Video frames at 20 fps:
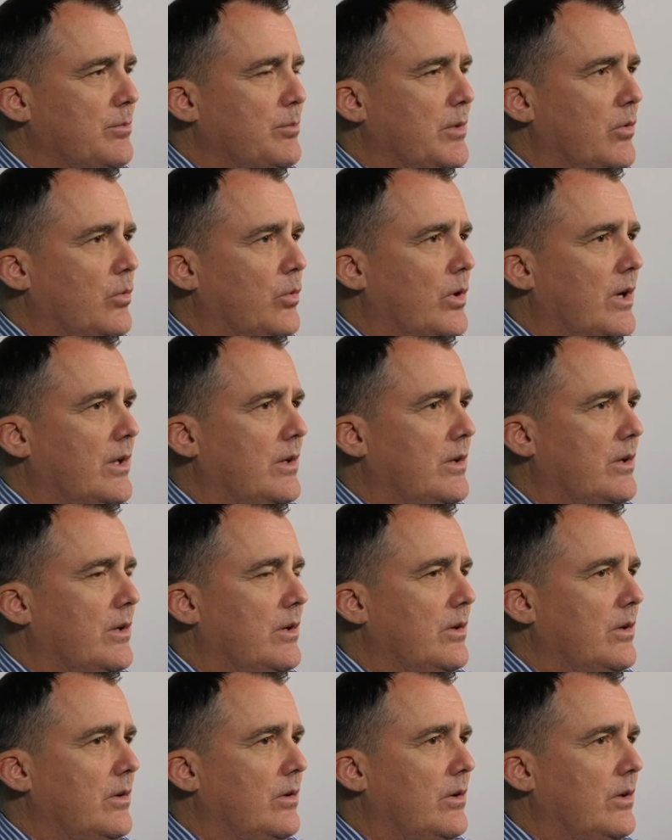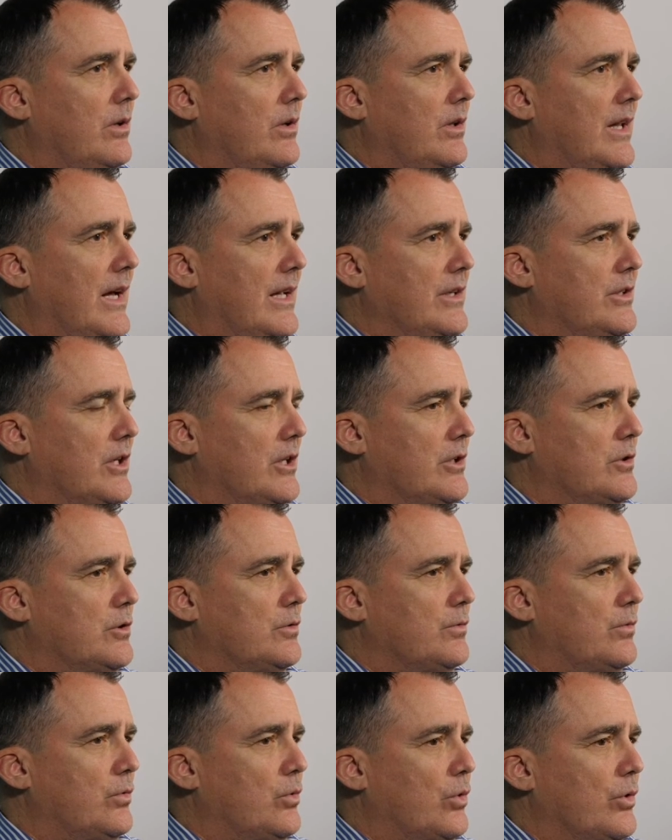But what that does
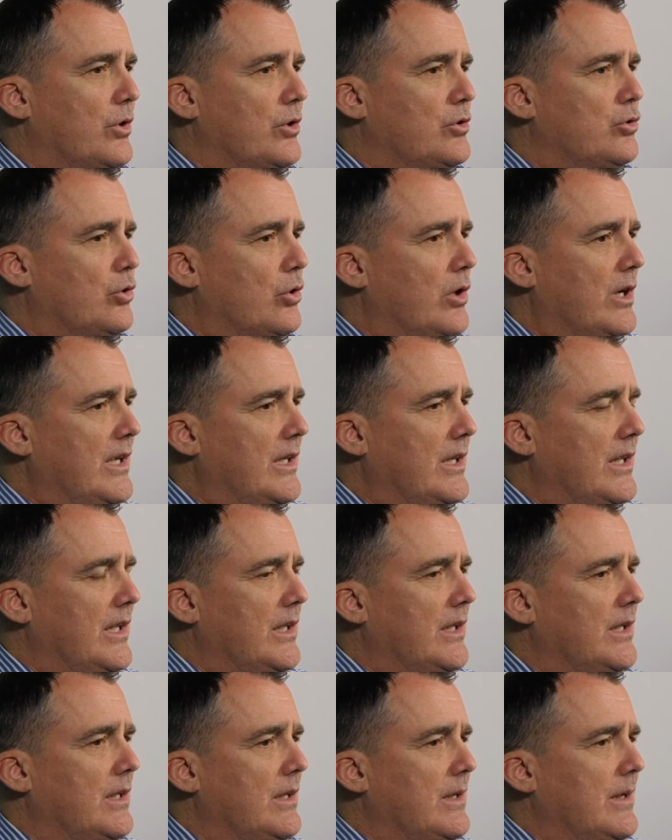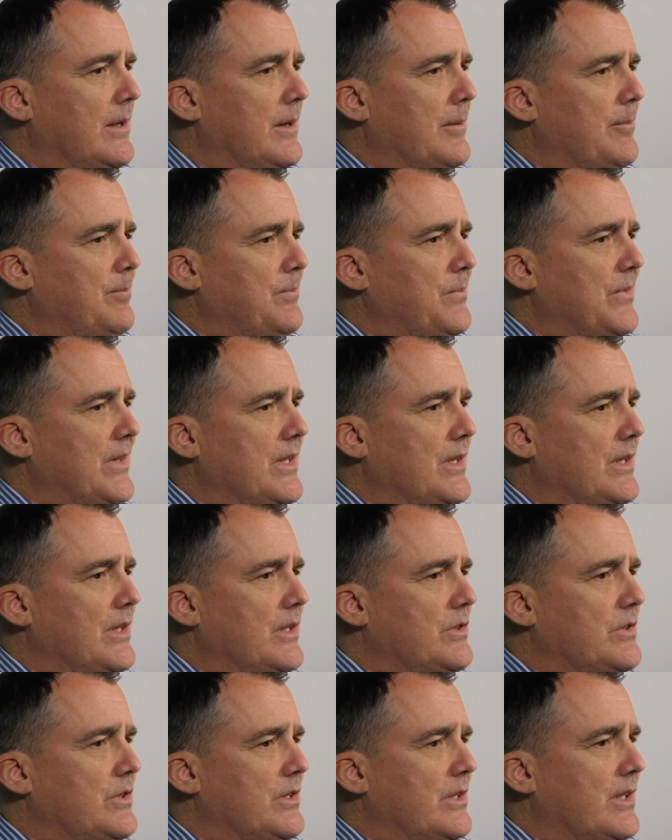for the training
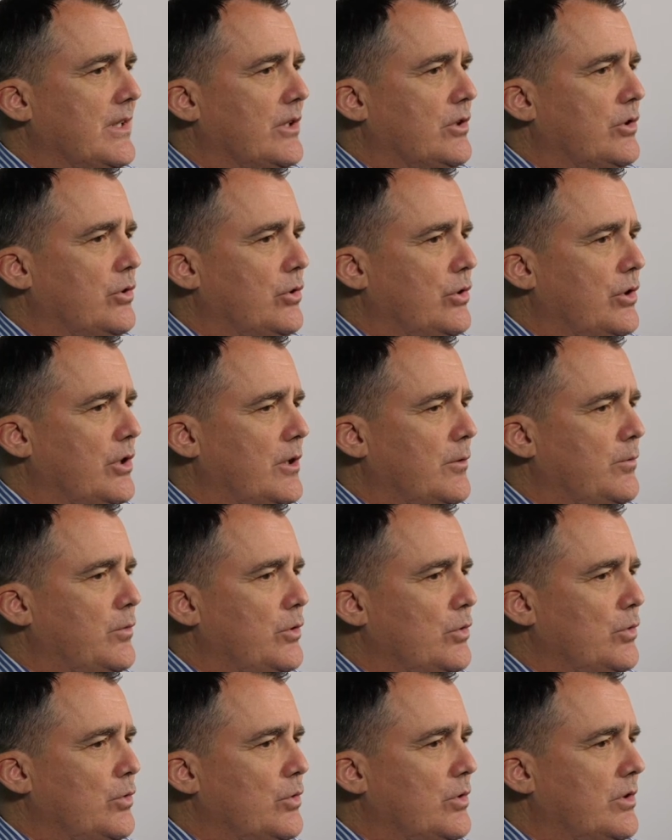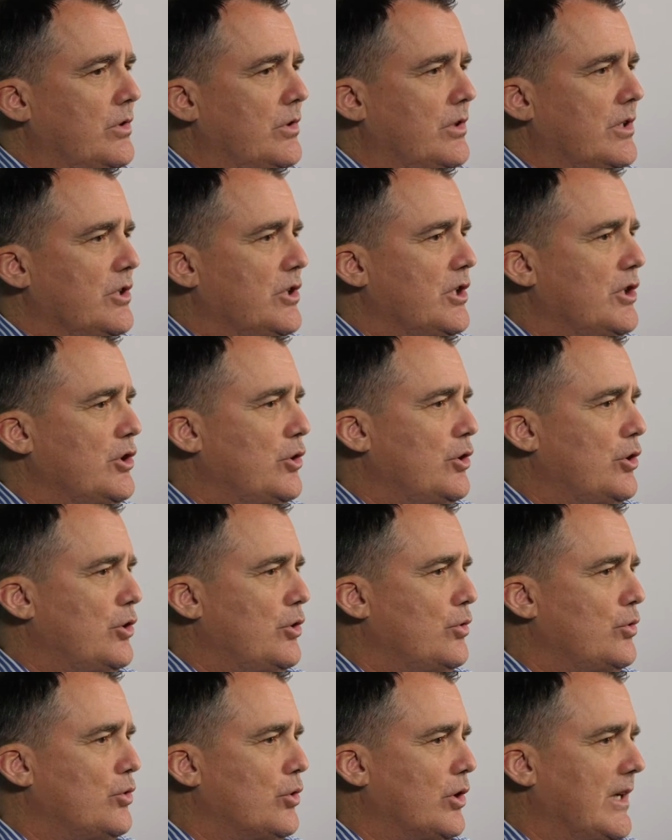is it could, if you continue to
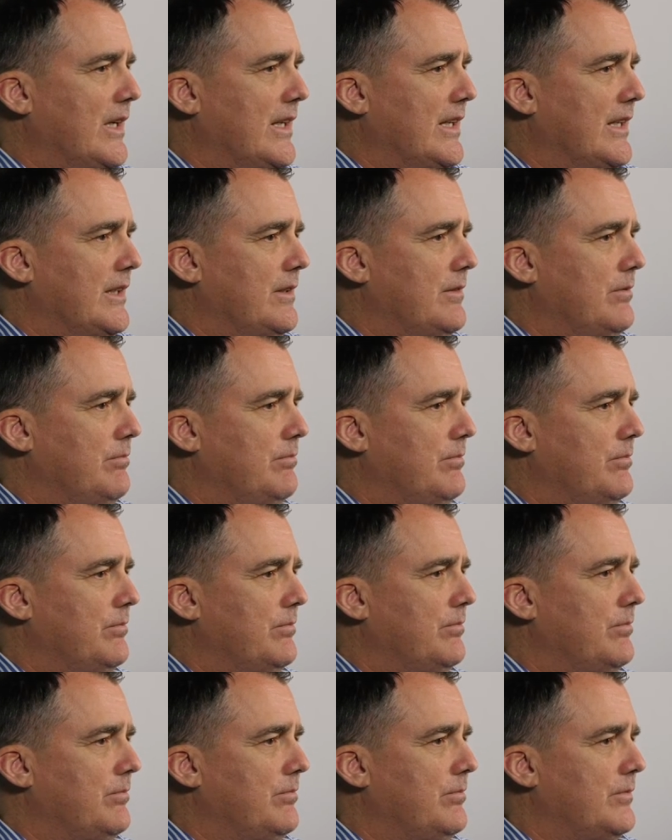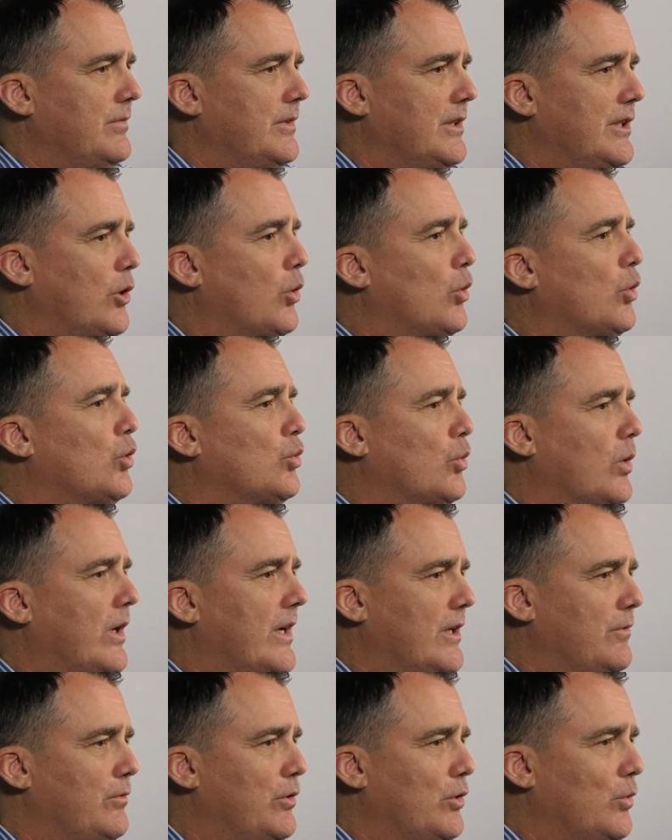do training the old way,
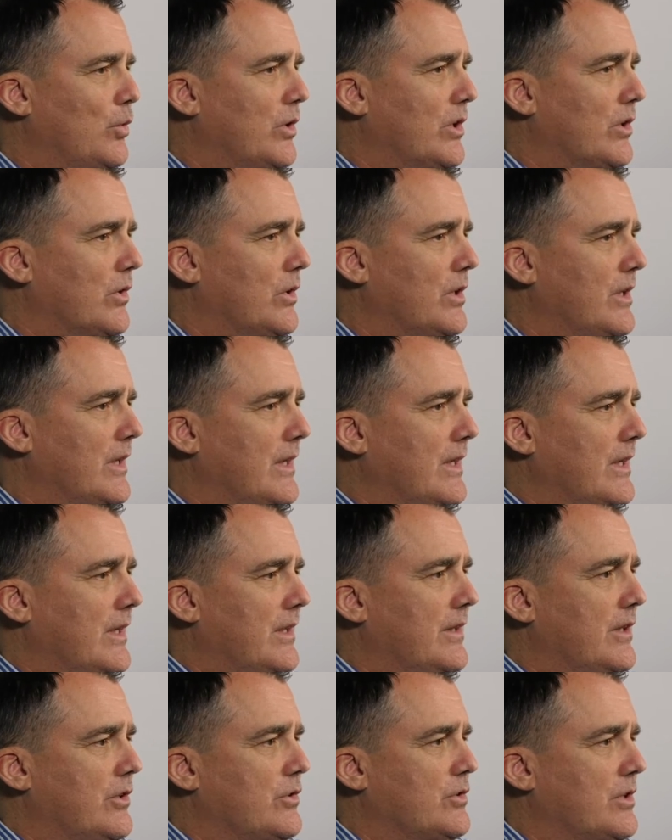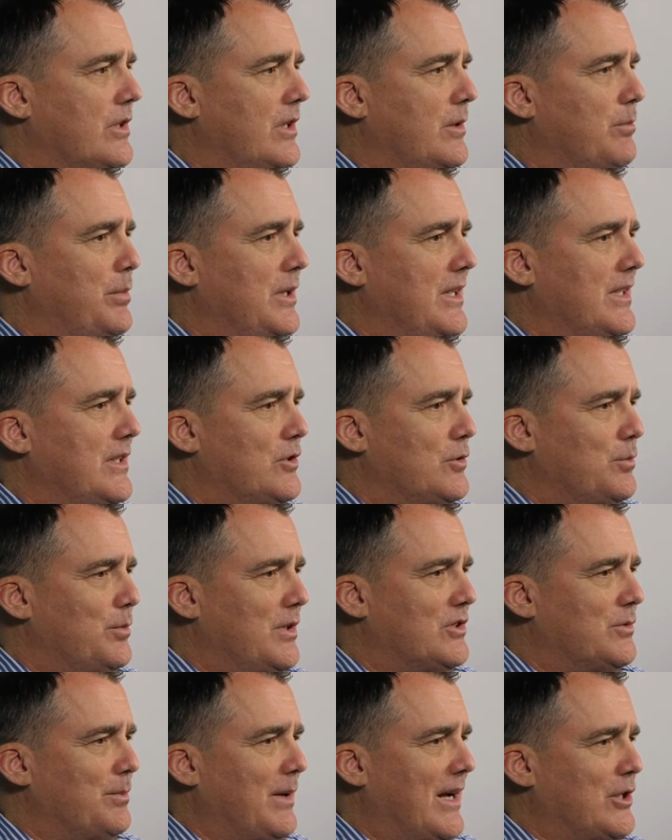if you will, there's an impedance
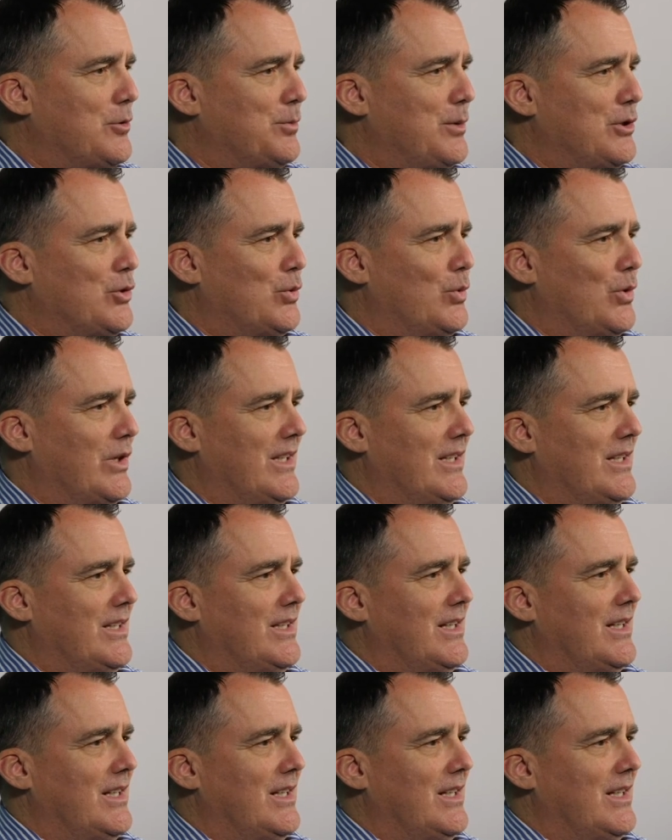mismatch between